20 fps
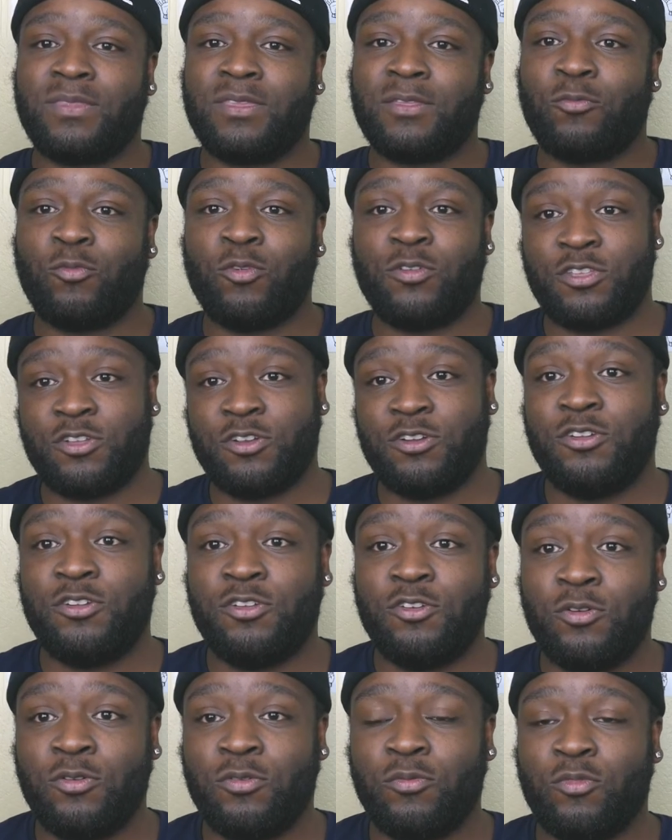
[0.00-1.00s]
with your
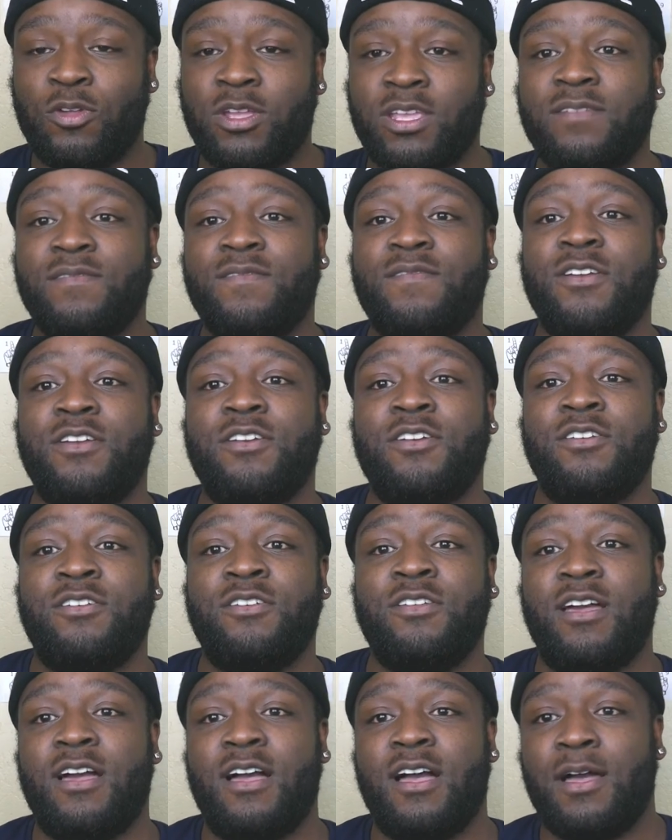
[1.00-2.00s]
new
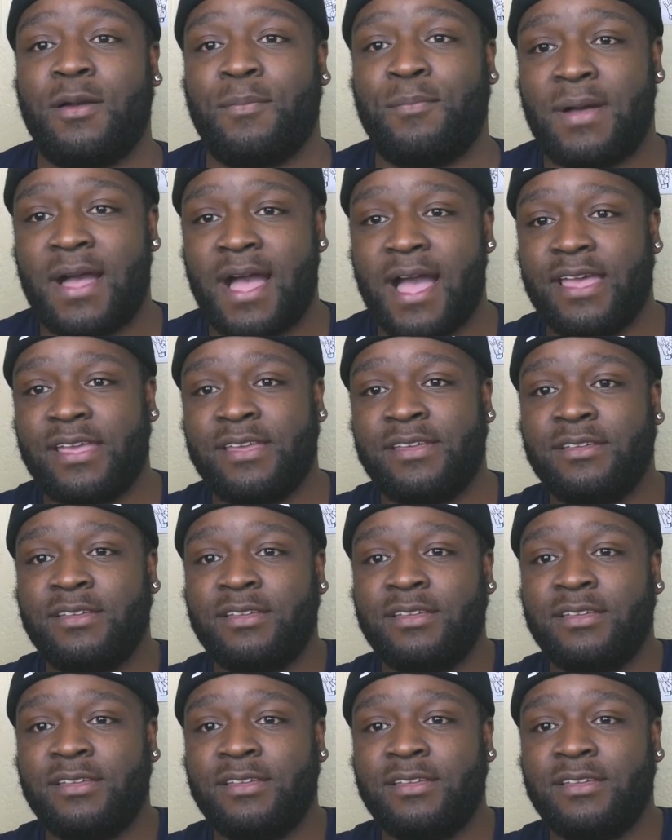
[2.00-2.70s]
reconfigured pie.